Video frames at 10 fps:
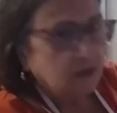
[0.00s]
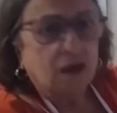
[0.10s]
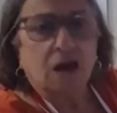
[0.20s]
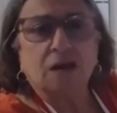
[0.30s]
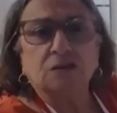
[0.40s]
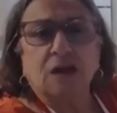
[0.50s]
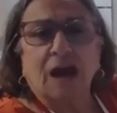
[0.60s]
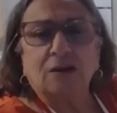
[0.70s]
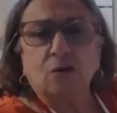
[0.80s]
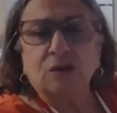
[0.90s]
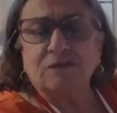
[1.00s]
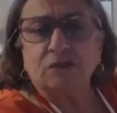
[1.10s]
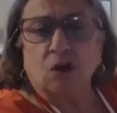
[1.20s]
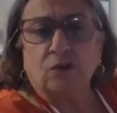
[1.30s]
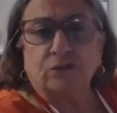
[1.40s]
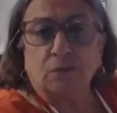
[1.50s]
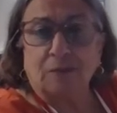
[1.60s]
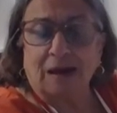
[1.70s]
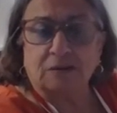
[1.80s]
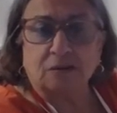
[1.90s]
I don't even know if
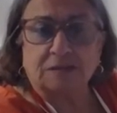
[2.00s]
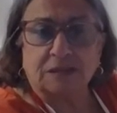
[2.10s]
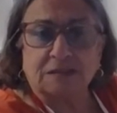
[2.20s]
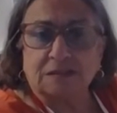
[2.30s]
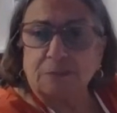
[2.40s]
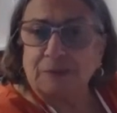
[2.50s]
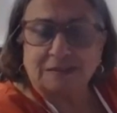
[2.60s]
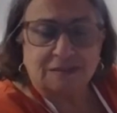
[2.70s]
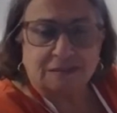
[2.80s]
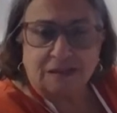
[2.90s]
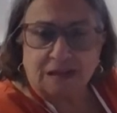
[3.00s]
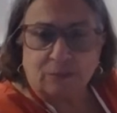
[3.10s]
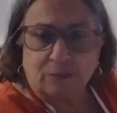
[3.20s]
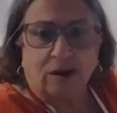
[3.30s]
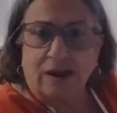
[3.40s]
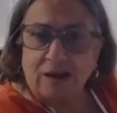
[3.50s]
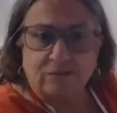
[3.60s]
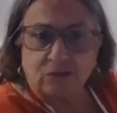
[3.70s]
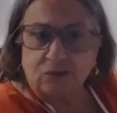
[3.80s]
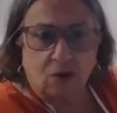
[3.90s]
Fermano's is in business anymore. I have
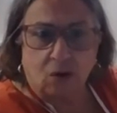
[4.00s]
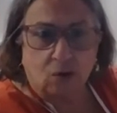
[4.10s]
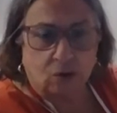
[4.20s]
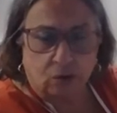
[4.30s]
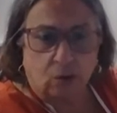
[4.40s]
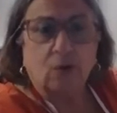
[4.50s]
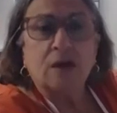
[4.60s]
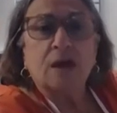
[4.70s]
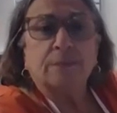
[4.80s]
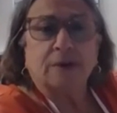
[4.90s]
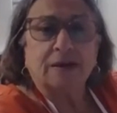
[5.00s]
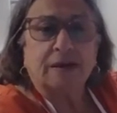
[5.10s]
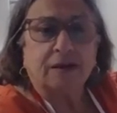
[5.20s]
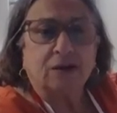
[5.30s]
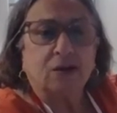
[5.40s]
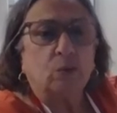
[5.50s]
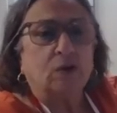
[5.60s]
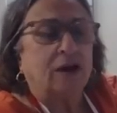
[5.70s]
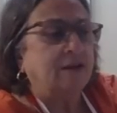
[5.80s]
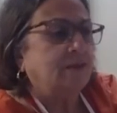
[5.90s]
no clue. But here
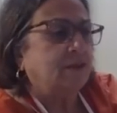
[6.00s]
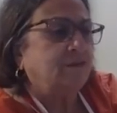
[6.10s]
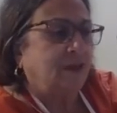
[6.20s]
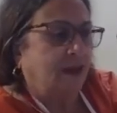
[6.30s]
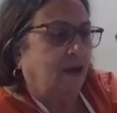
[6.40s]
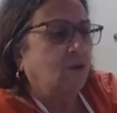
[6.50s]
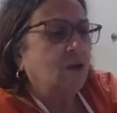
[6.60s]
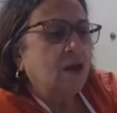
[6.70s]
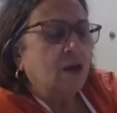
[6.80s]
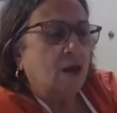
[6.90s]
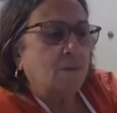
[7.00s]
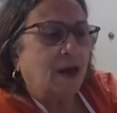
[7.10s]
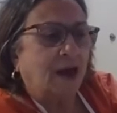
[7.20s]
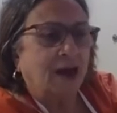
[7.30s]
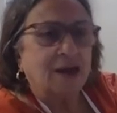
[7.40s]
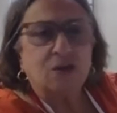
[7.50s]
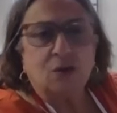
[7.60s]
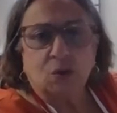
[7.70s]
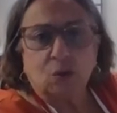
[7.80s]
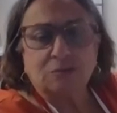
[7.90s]
where I live now, I
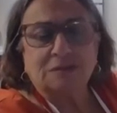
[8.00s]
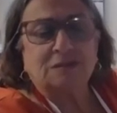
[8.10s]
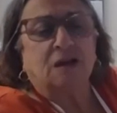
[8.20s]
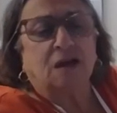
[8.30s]
use